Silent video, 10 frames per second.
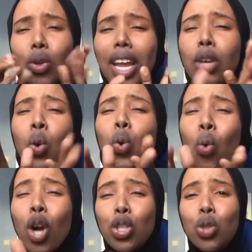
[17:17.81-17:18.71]
Like,
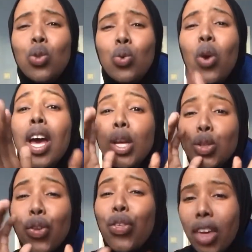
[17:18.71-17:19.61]
who are you
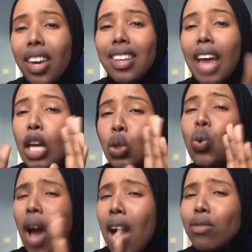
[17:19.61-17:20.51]
to think that
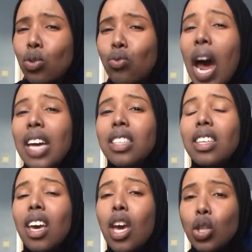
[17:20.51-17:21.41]
you have the right
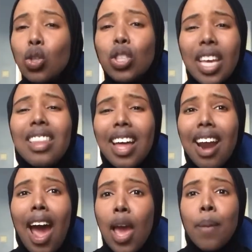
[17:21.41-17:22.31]
to say
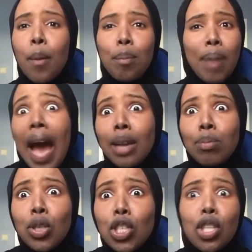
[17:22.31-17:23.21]
that I am a bad
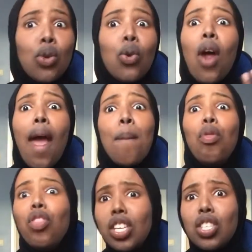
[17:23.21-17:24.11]
person, or I
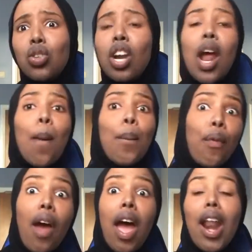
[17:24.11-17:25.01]
am this and I am
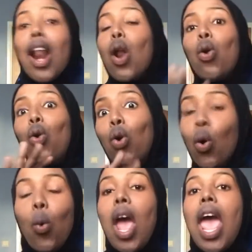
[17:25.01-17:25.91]
that and I don't
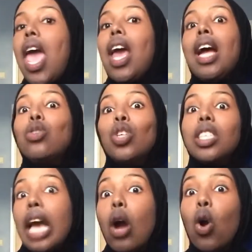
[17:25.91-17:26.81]
know, and I
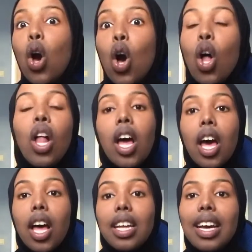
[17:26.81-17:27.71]
drink alcohol?
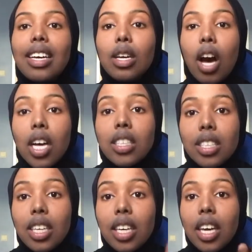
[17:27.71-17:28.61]
Like,
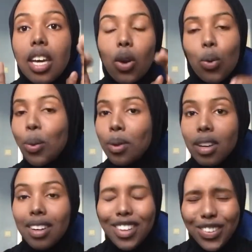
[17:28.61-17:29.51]
hunty, or
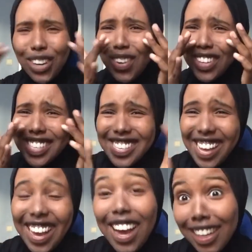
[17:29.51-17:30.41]

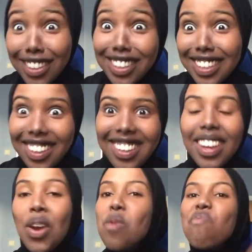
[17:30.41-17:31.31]
hunty,
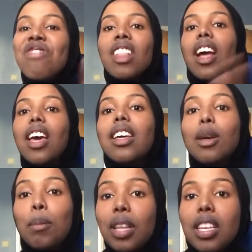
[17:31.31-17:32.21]

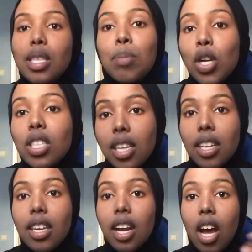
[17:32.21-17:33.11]
like, please,
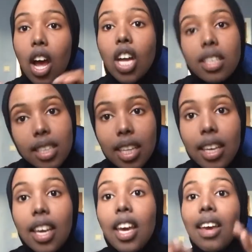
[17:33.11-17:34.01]
person,
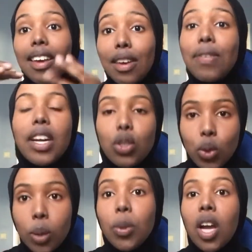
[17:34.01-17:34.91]
honestly, if I do
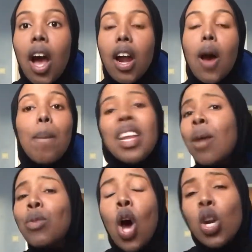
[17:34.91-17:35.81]
something haram and
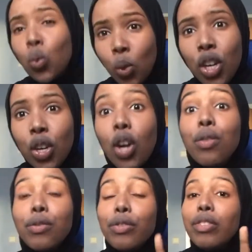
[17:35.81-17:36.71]
I'm not aware
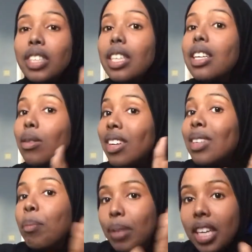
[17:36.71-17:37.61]
of
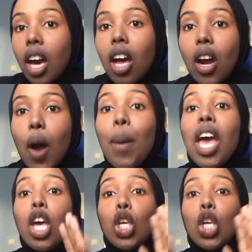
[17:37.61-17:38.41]
it being haram,